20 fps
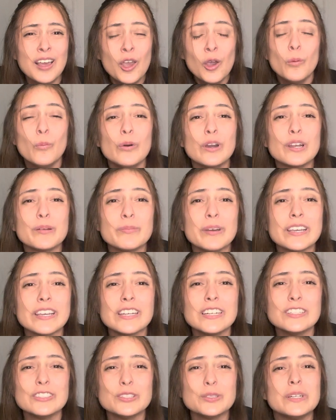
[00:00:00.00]
What am I
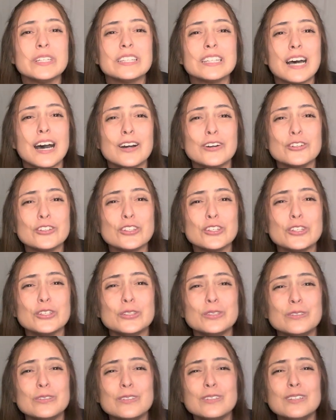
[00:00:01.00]
gonna do without
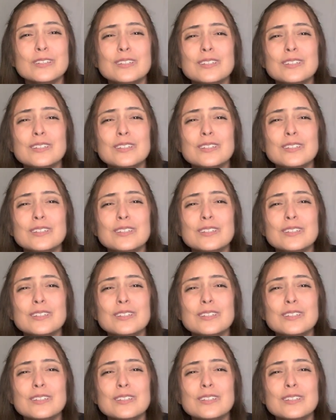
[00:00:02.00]
you?